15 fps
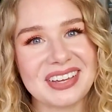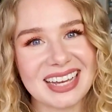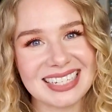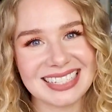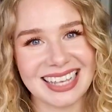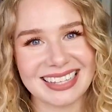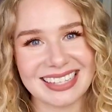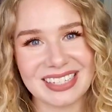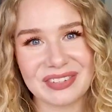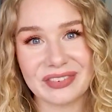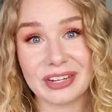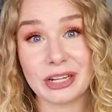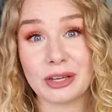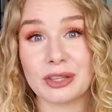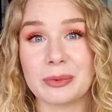guys like this
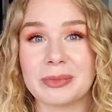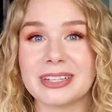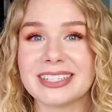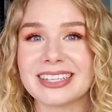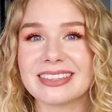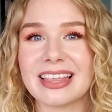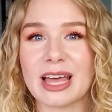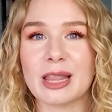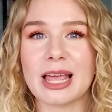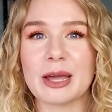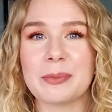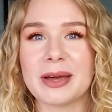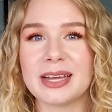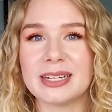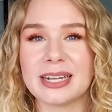video, then please hit that like
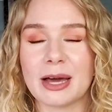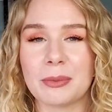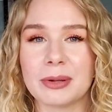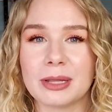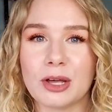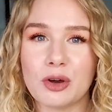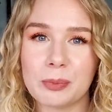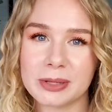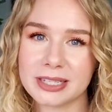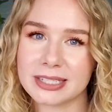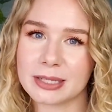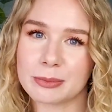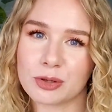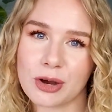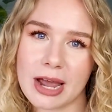button down below. Please
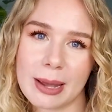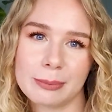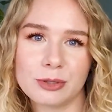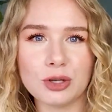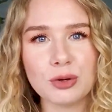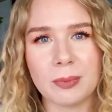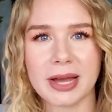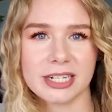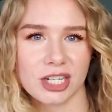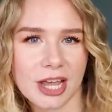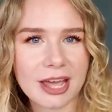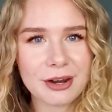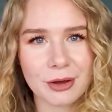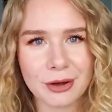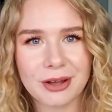subscribe to my
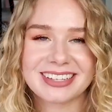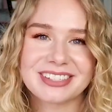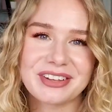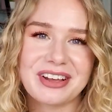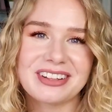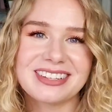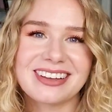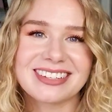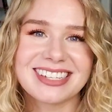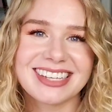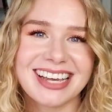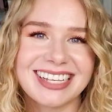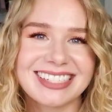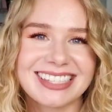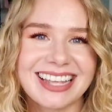channel. So I'll talk to you
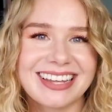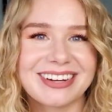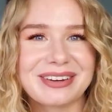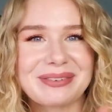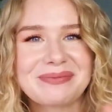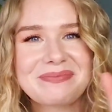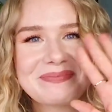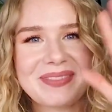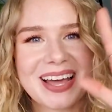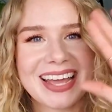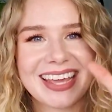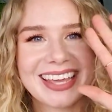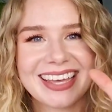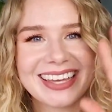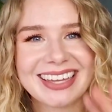guys later.
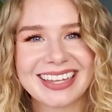Bye.